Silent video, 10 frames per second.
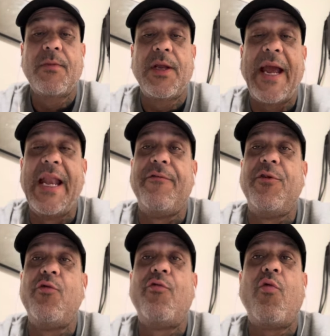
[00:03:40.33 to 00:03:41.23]
And if
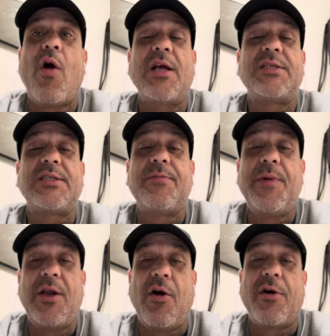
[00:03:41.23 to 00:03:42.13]
you've watched
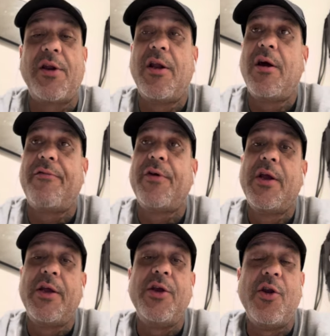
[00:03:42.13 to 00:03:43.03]
me long enough,
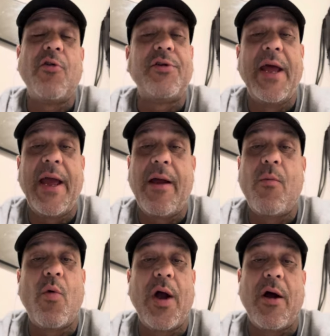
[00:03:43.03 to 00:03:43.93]
you know
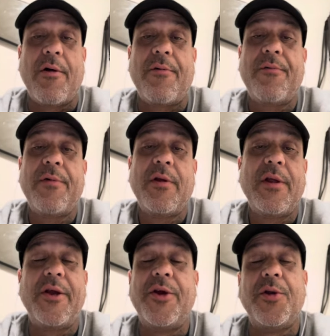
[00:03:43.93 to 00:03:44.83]
damn well
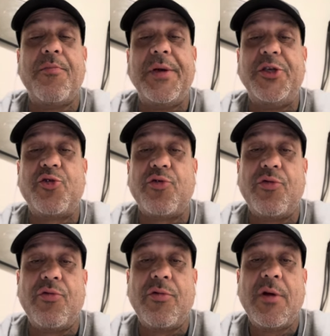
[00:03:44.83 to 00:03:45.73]
it couldn't be
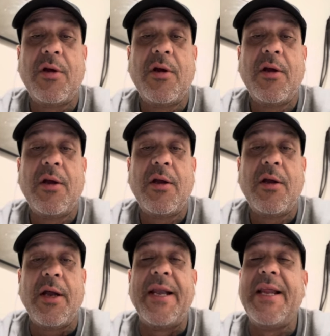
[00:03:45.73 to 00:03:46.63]
true.
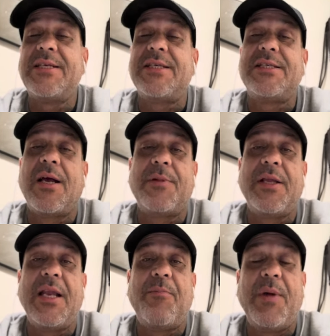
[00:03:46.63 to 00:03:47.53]
And this is
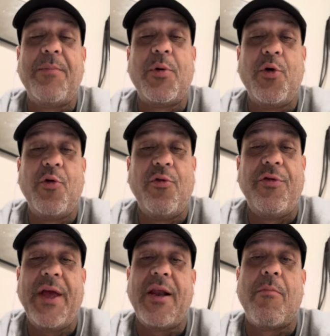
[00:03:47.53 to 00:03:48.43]
something that people knew
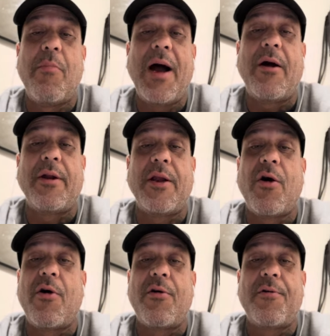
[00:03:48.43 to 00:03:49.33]
then about it
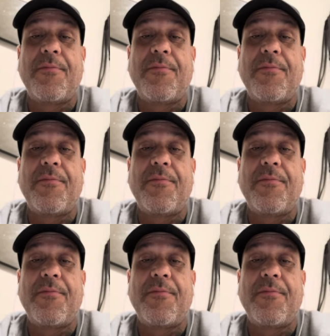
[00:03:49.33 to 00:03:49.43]
all.